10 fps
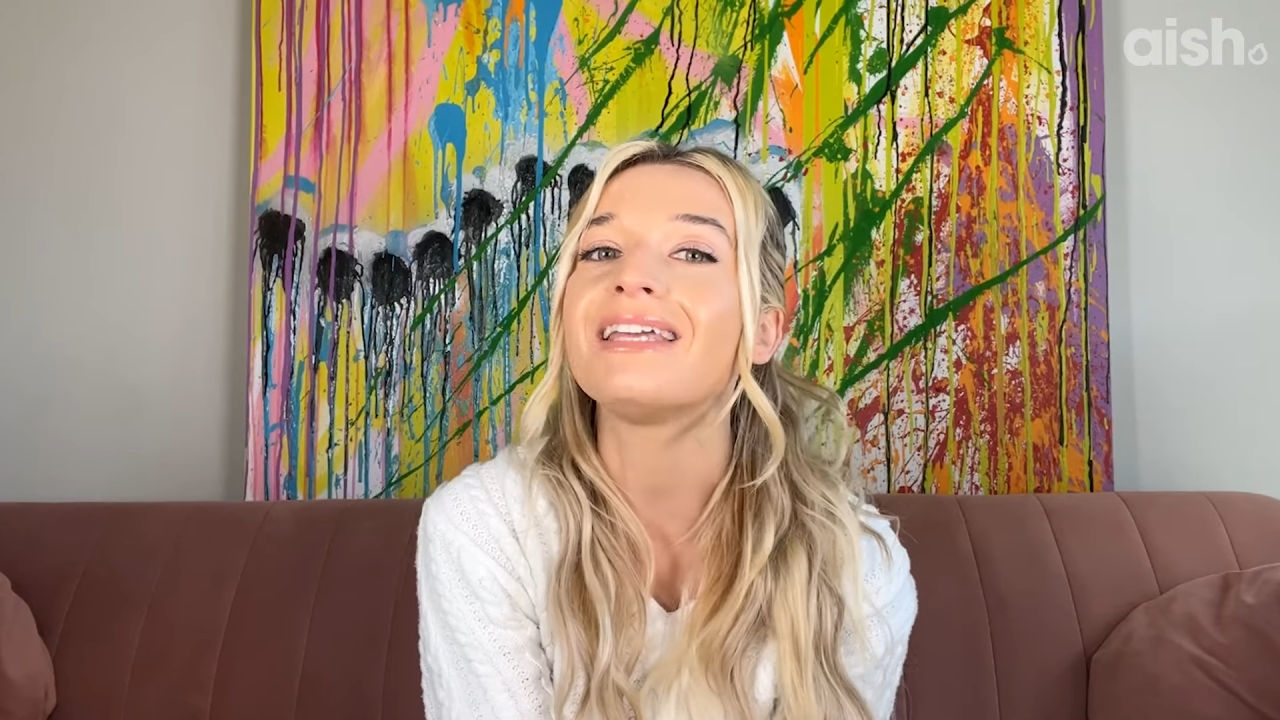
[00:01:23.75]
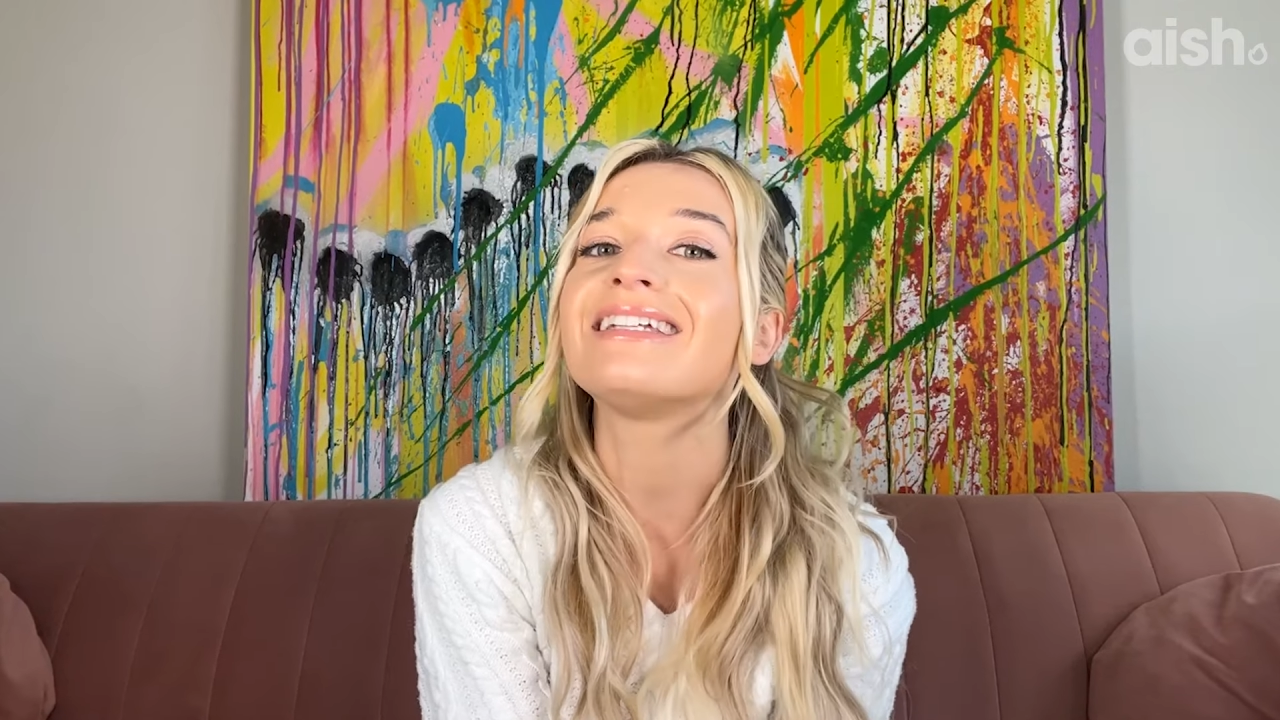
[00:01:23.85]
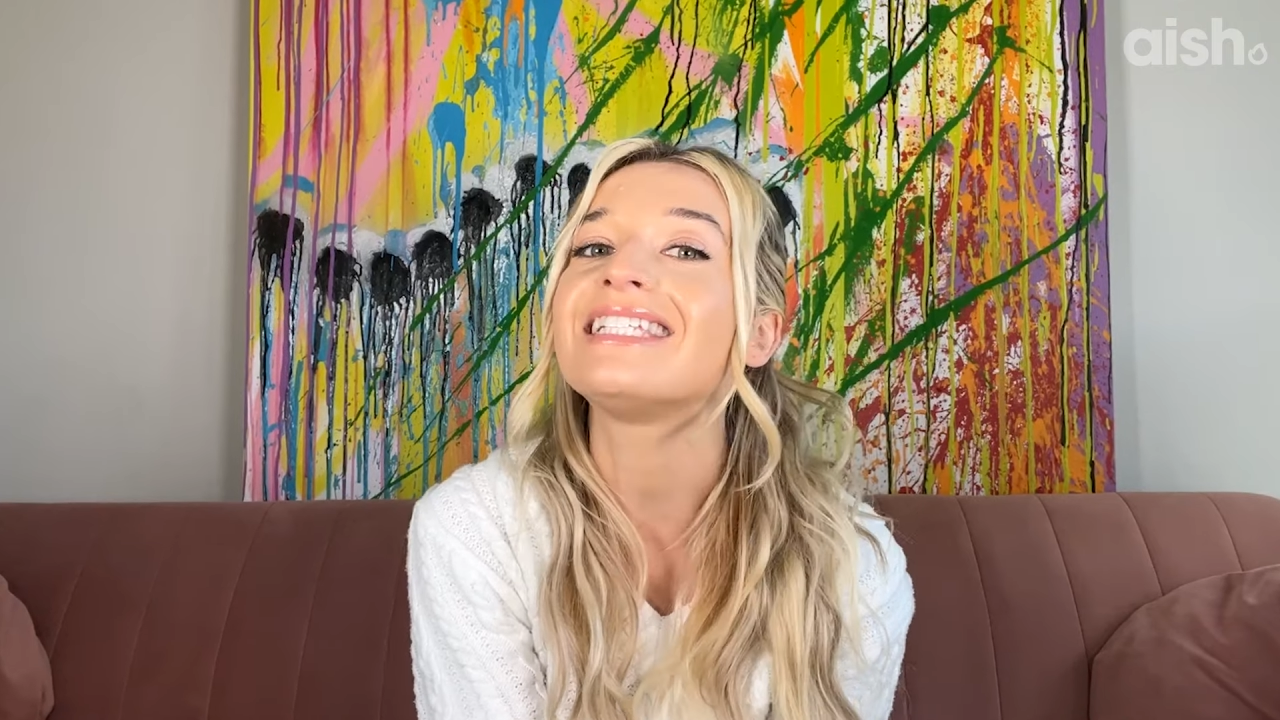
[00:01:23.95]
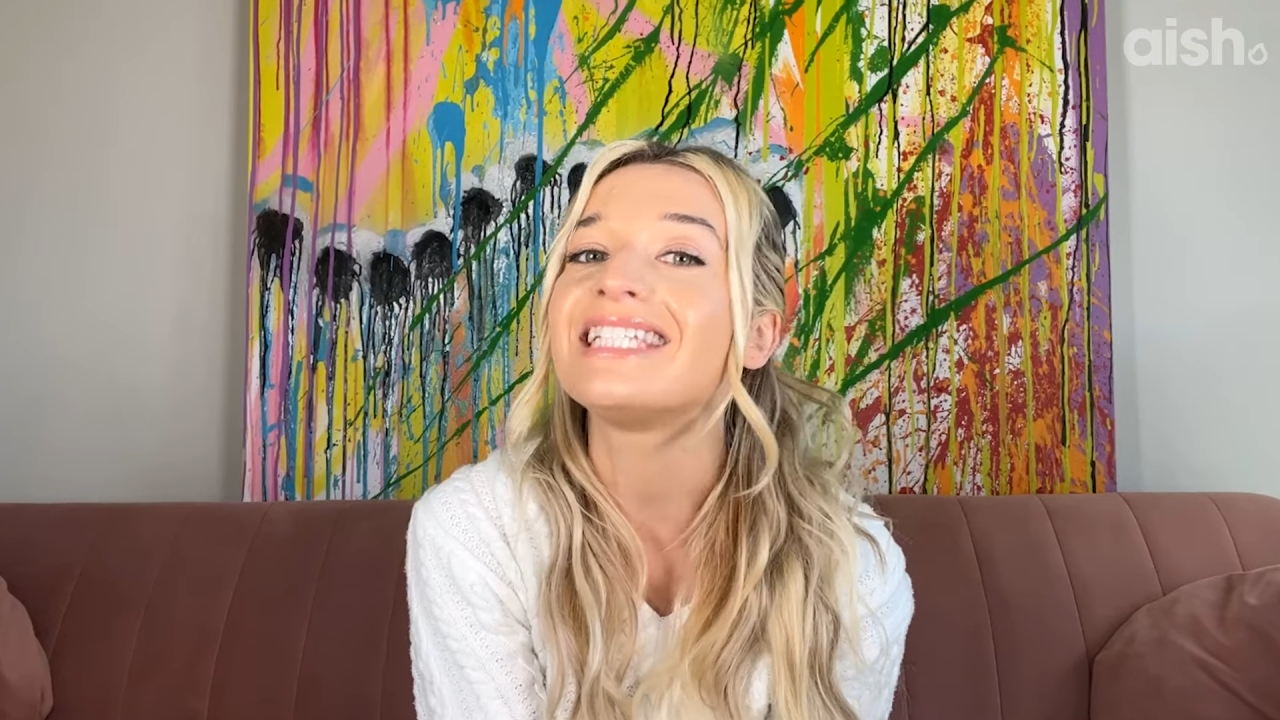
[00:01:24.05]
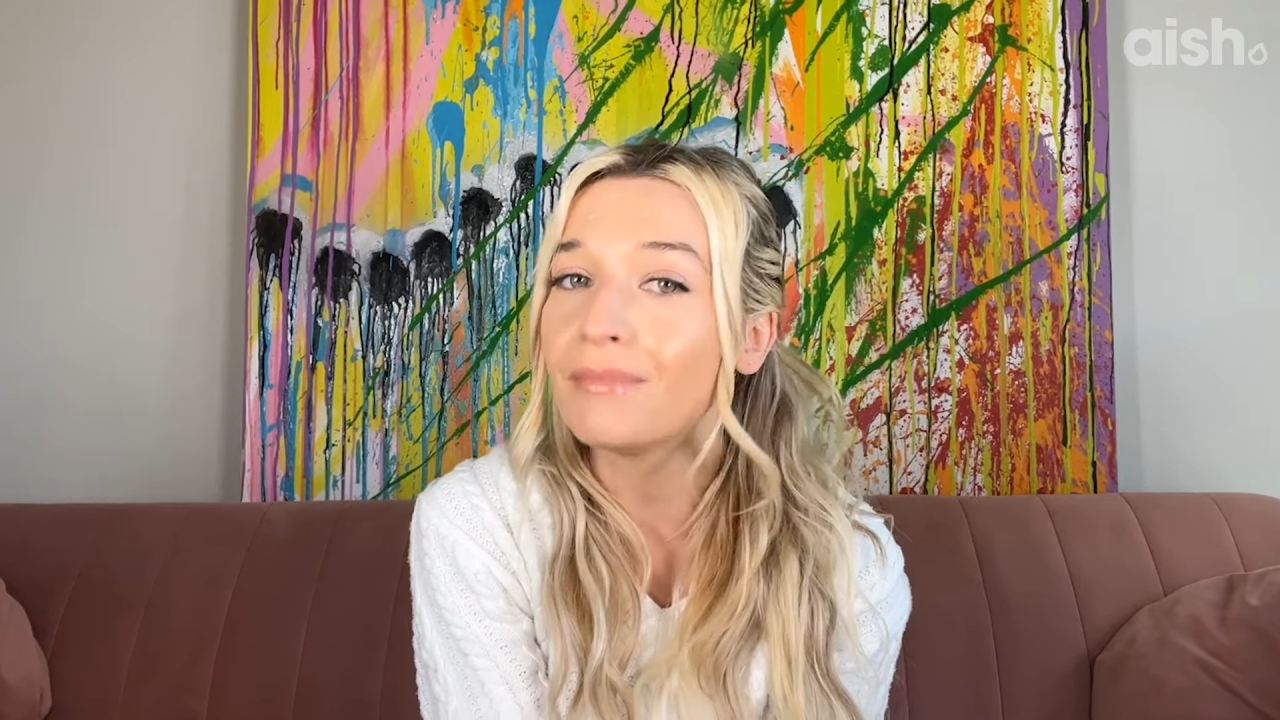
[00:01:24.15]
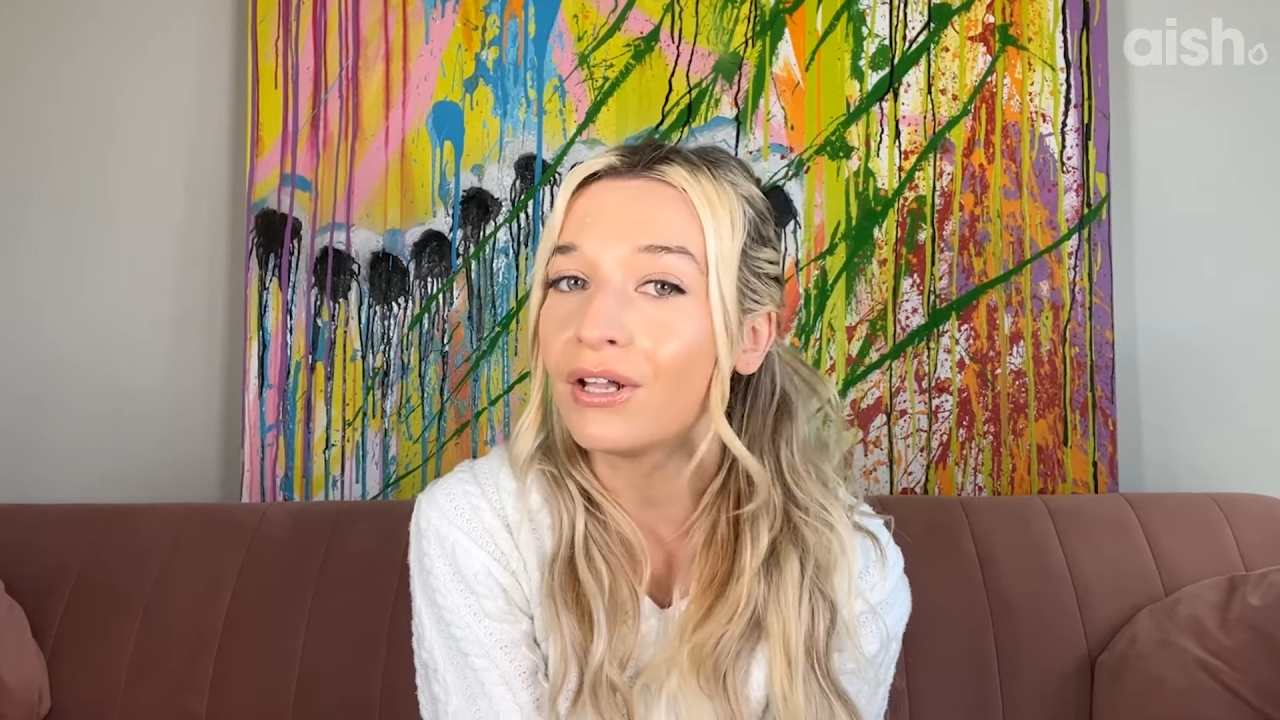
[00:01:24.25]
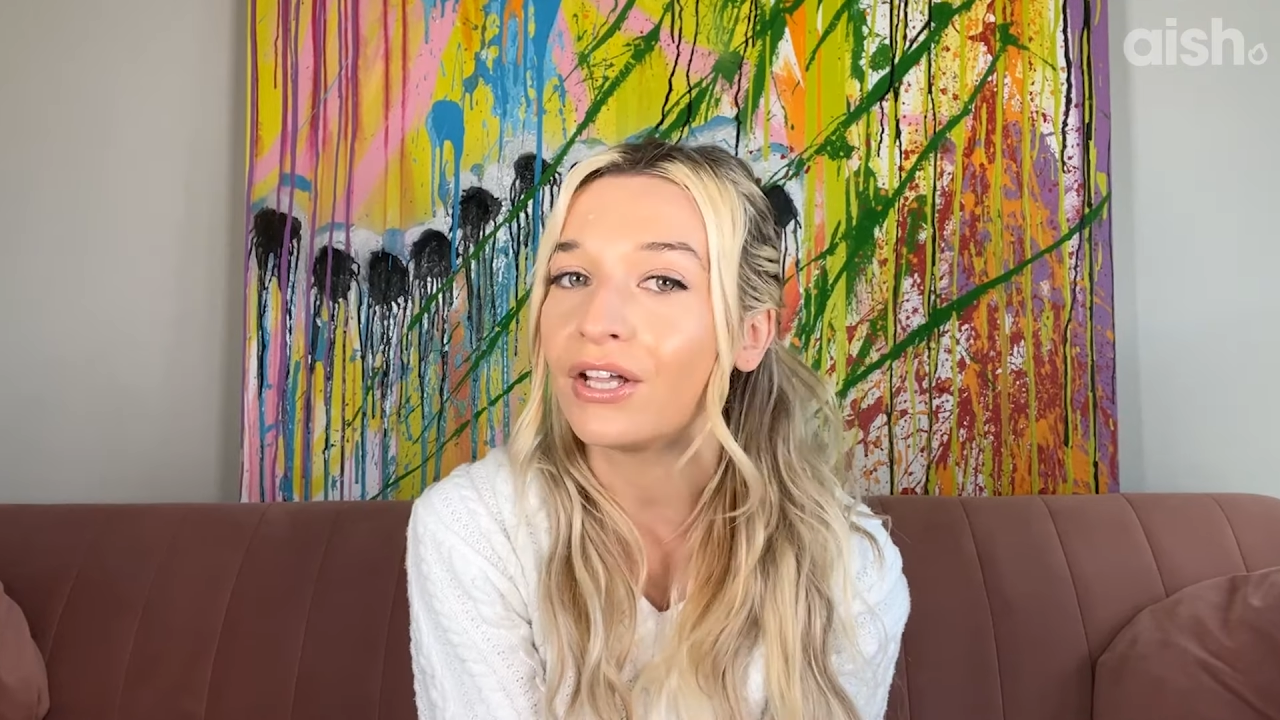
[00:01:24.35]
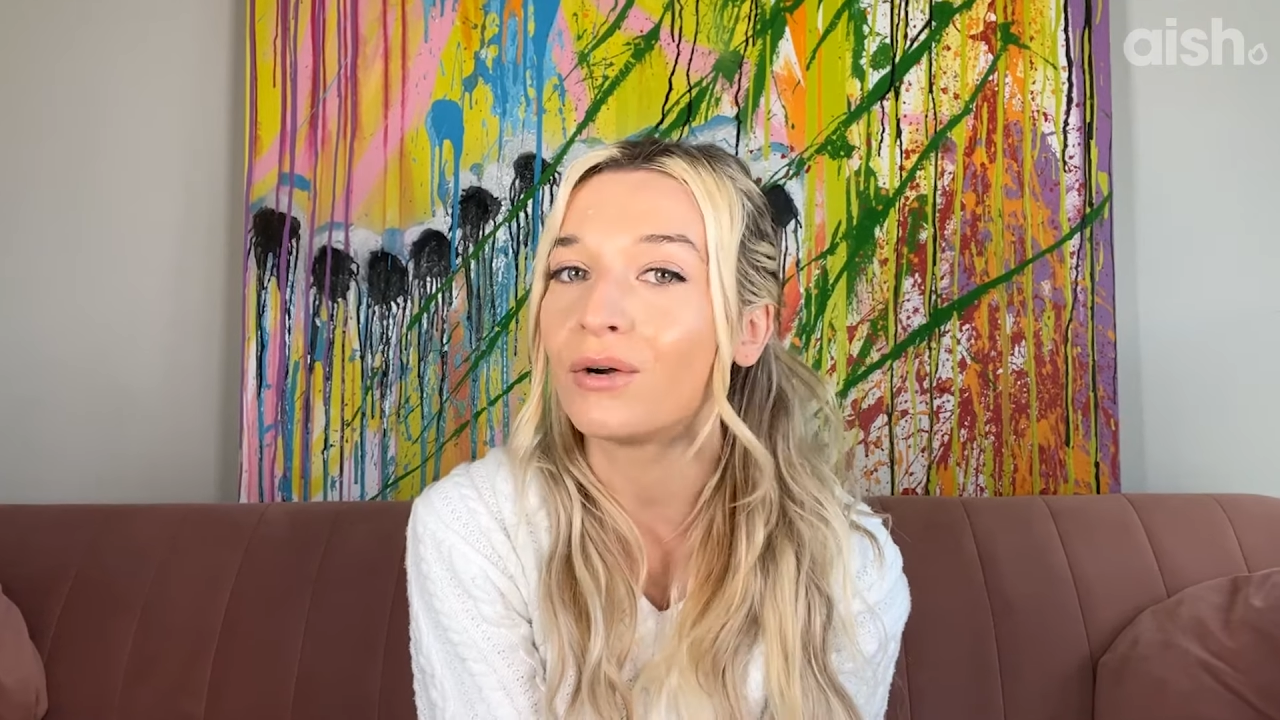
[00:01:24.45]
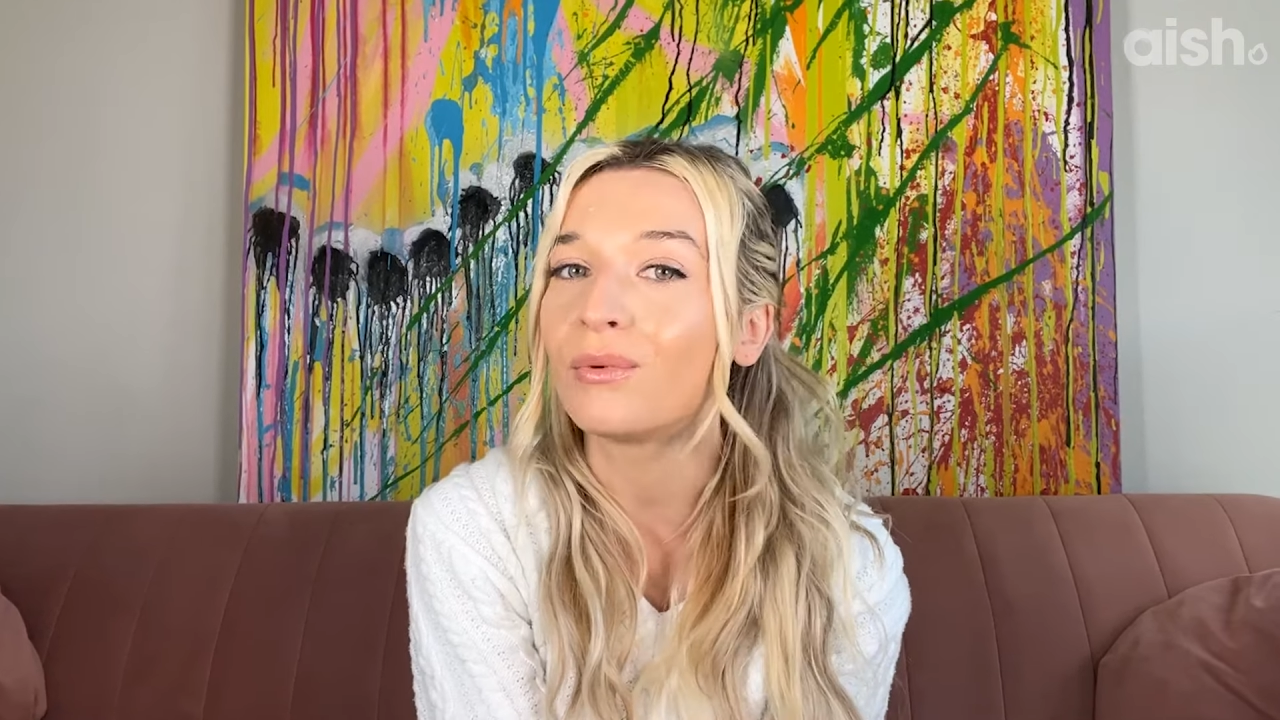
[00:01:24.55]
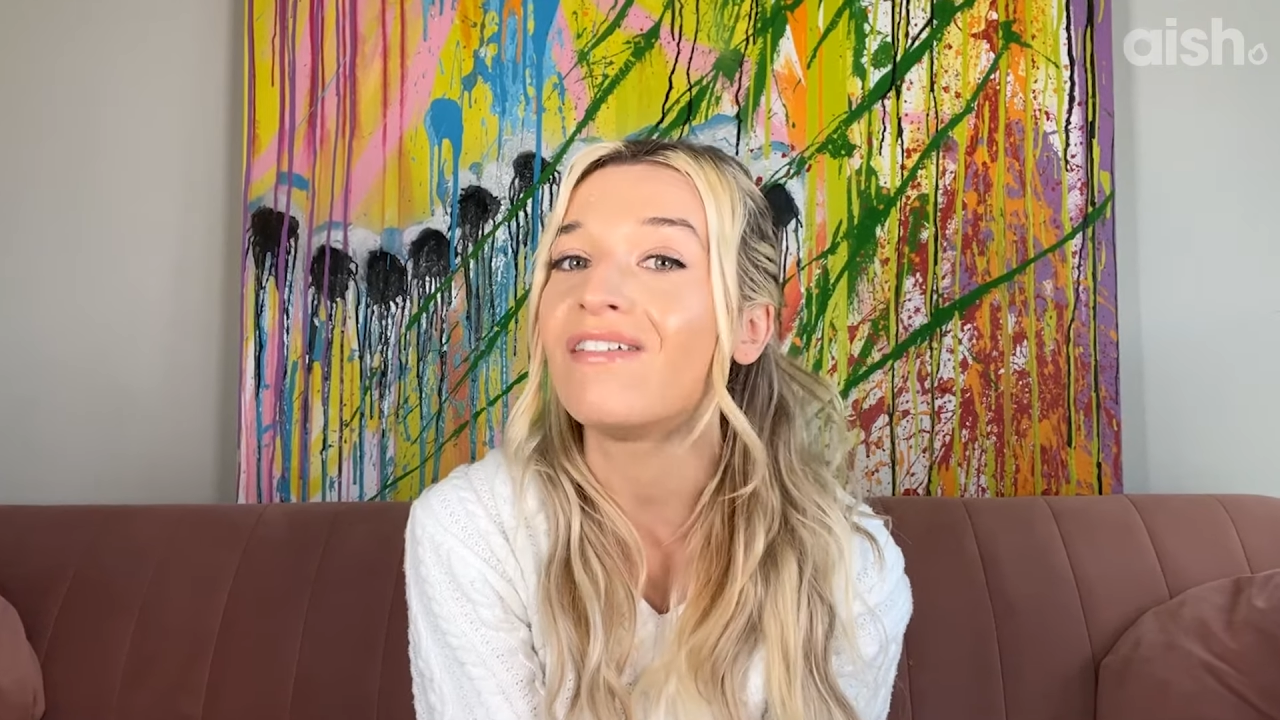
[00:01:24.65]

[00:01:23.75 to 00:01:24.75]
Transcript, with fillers: similar when